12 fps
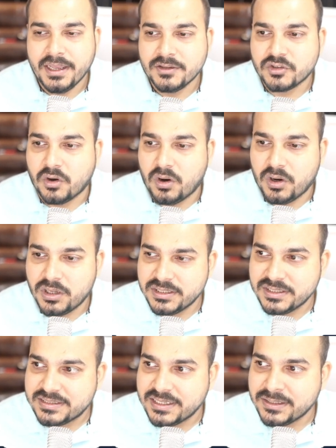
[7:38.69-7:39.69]
So all
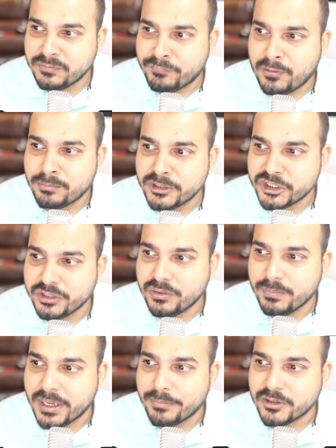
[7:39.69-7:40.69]
this thing information, you'll
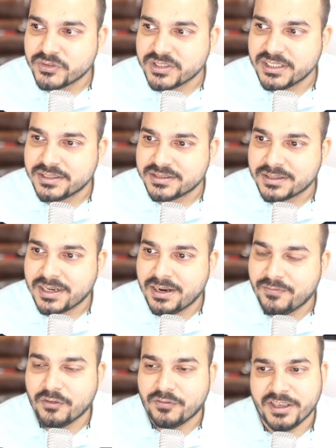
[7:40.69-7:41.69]
be able to see
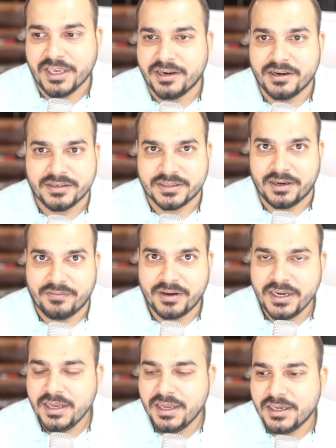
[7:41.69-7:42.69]
itself over here itself,
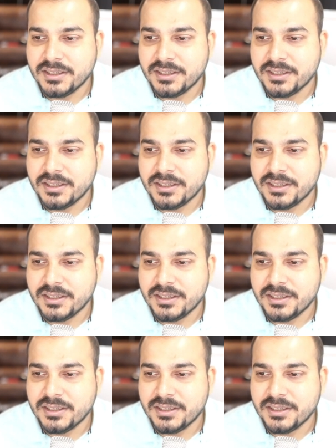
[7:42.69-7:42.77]
right?